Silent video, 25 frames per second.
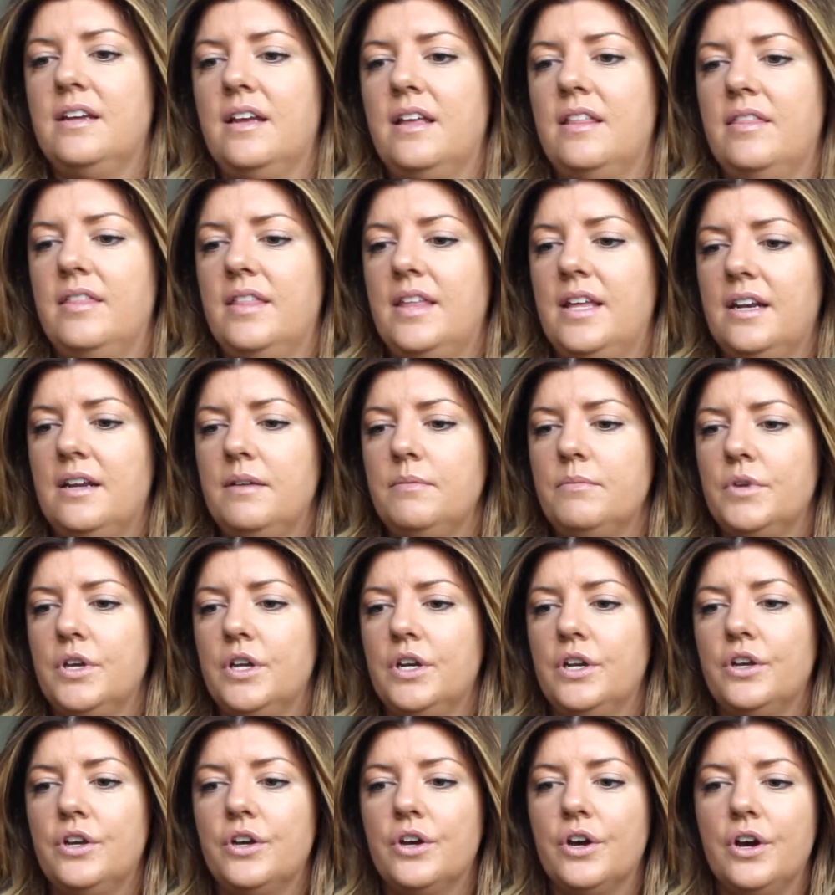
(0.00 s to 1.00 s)
And then I'm
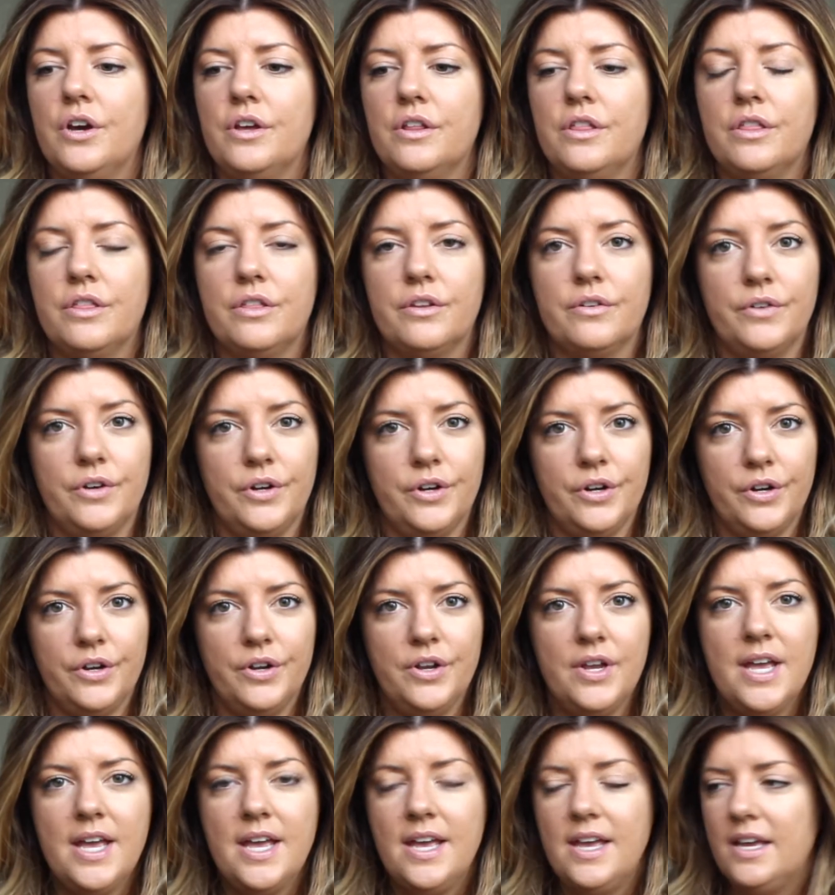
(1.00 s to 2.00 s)
going to go
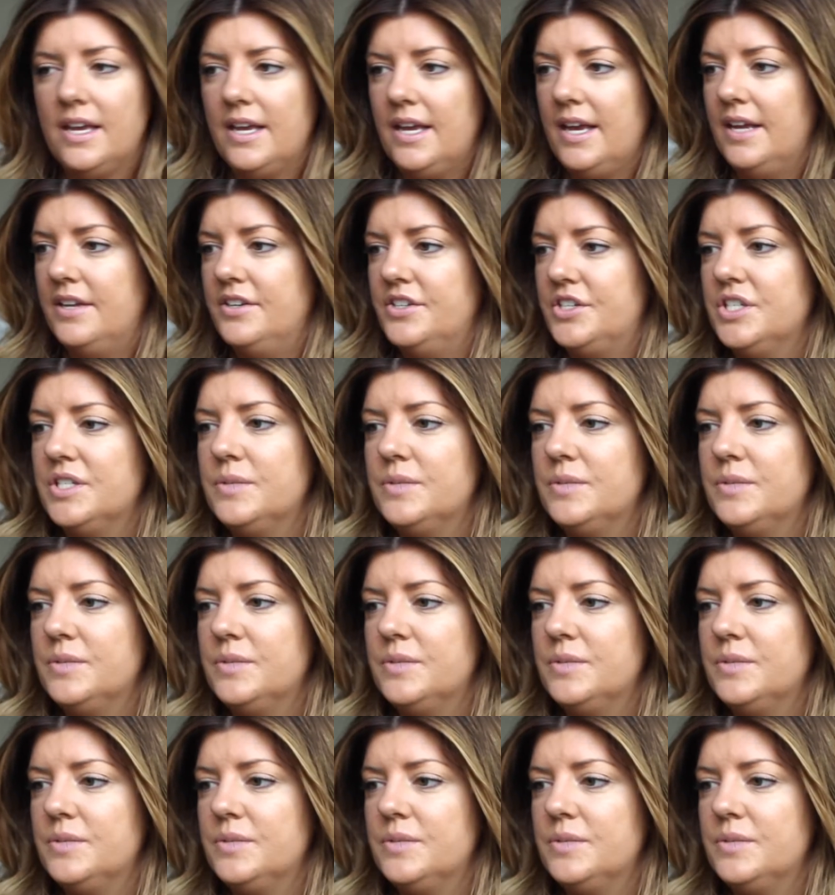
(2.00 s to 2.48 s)
through and